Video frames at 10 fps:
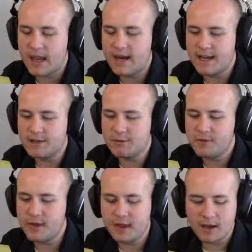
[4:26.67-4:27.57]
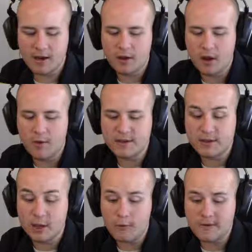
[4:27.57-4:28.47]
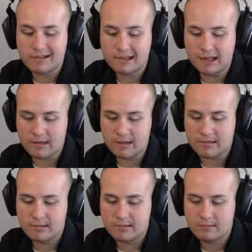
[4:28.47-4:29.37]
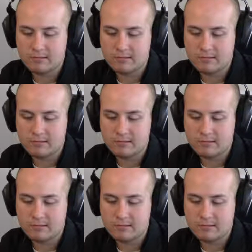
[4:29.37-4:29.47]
And I don't think it can go as low as 6.